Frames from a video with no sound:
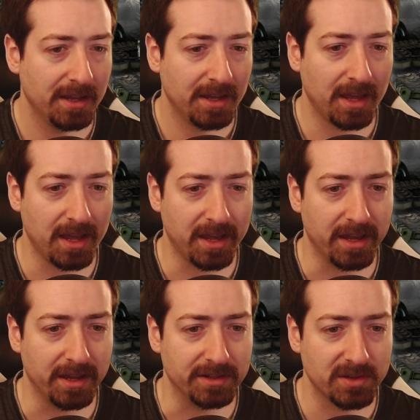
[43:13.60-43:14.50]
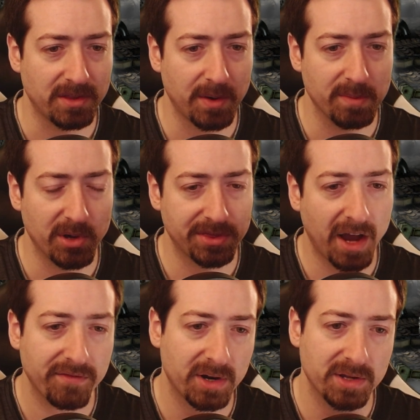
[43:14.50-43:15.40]
And so they were both
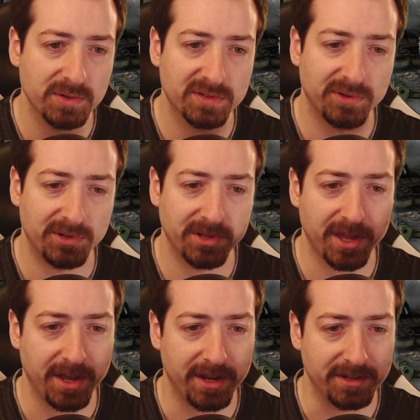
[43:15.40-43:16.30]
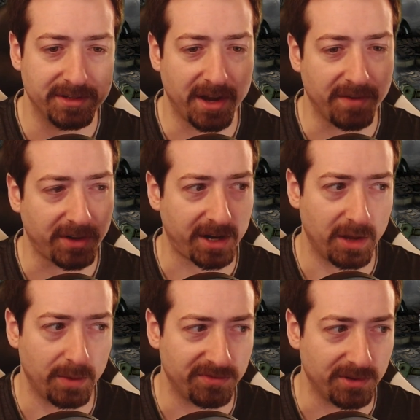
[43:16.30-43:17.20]
not very useful and not very
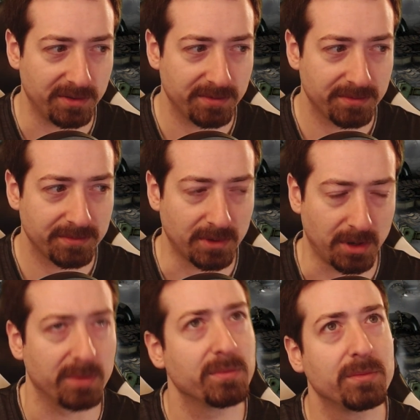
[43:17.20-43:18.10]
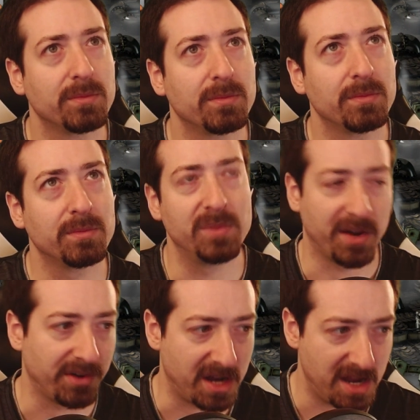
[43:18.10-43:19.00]
helpful, or not
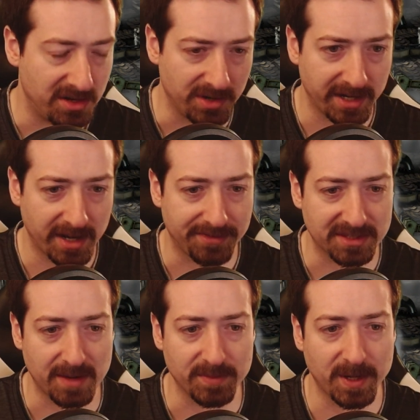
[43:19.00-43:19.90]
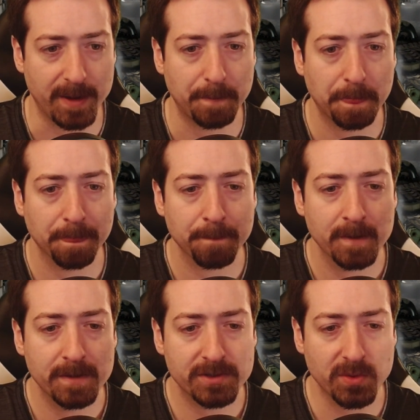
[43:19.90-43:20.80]
very hindering at the same time.
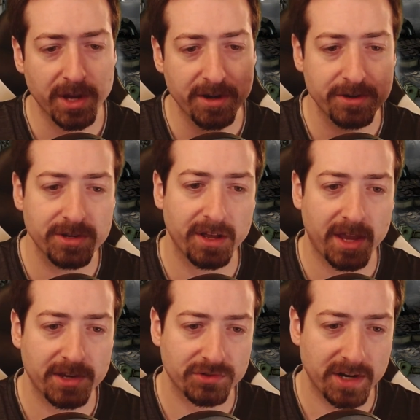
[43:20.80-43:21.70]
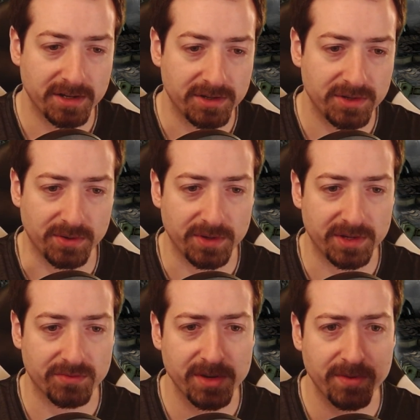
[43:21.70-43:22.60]
So what Arendelle has tried to do
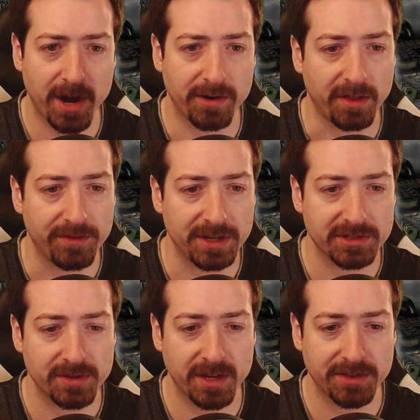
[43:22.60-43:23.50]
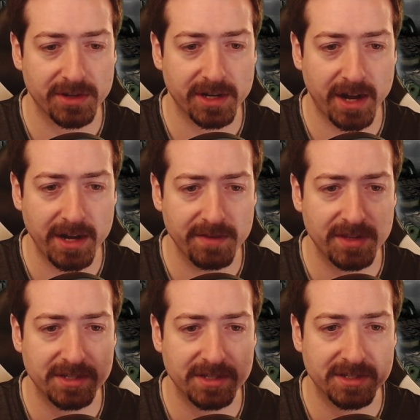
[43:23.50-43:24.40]
is rewrite all of it so that there are kind of
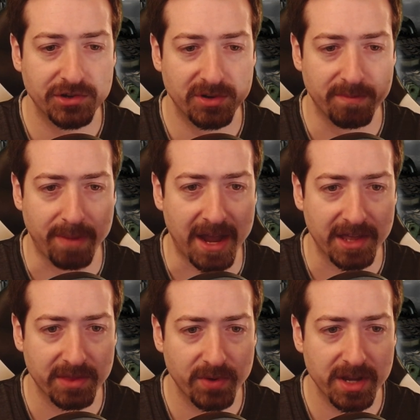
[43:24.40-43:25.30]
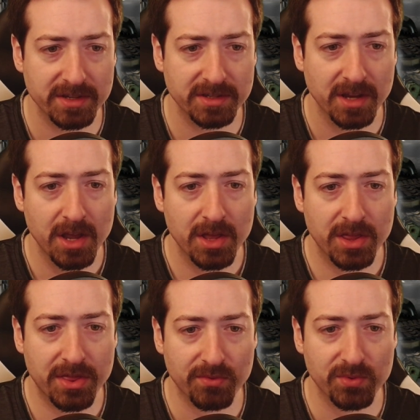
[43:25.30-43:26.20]
these natural pathways
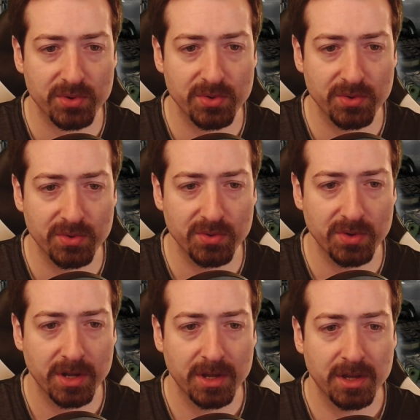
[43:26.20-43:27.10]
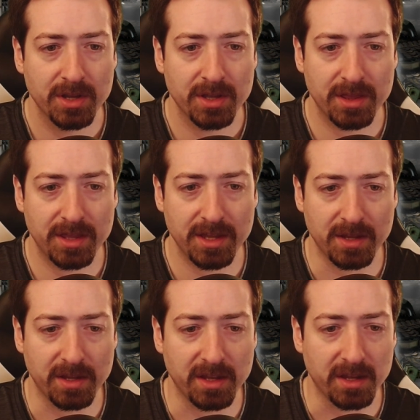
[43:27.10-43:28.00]
through
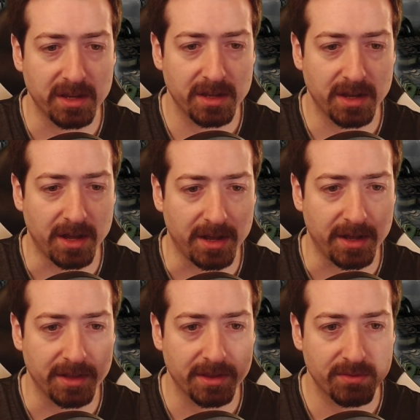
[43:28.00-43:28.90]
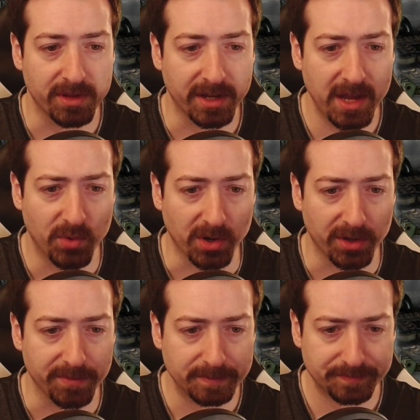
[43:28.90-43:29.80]
the game
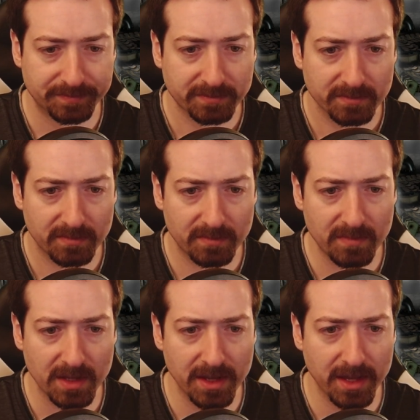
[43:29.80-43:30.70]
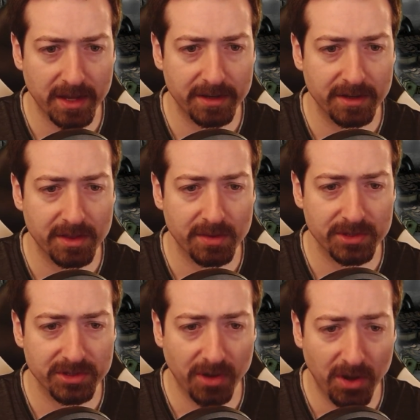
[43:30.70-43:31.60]
world. And the
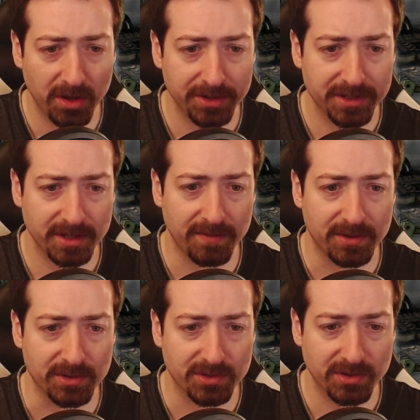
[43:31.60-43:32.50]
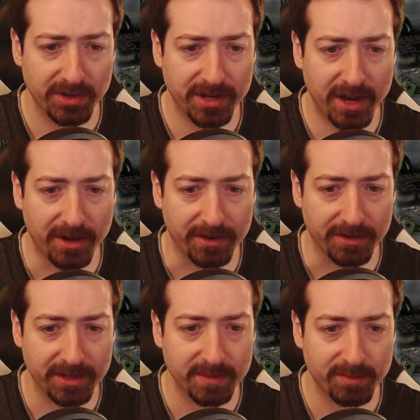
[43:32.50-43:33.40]
result, if you scroll down,
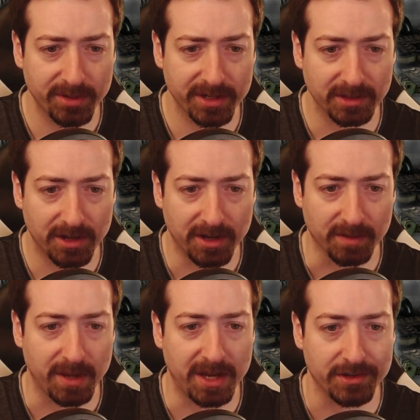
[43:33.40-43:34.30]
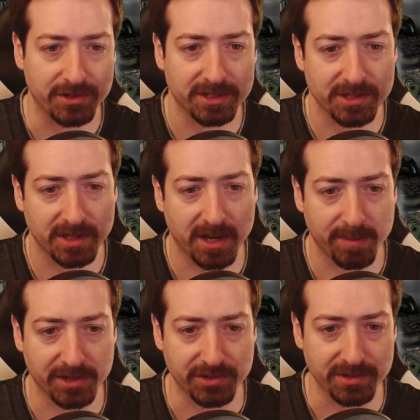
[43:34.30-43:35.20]
it's a pretty long page because there's a lot of
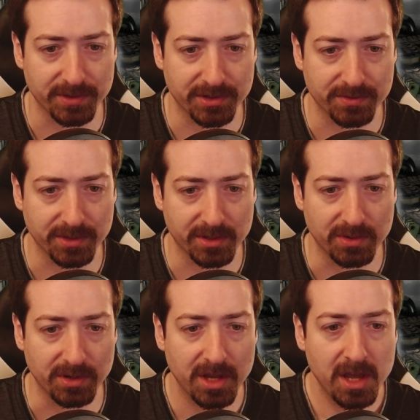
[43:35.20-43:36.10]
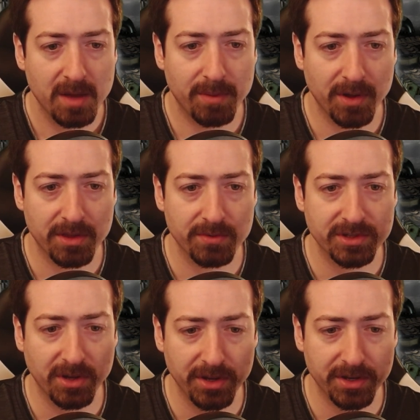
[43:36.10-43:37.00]
pictures, which is really cool. But the
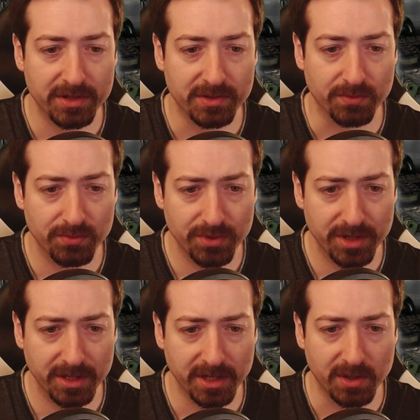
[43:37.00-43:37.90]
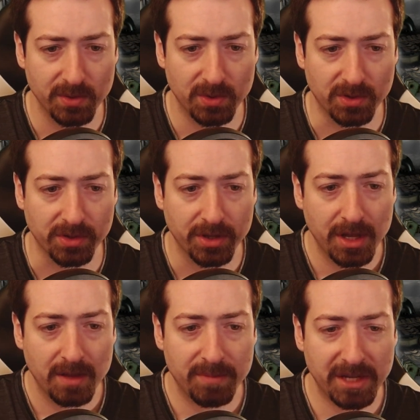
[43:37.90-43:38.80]
result is really cool
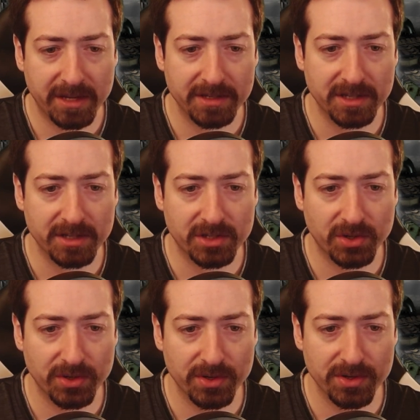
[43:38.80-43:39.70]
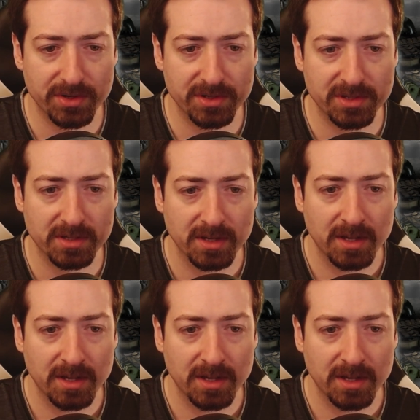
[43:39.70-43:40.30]
because it turns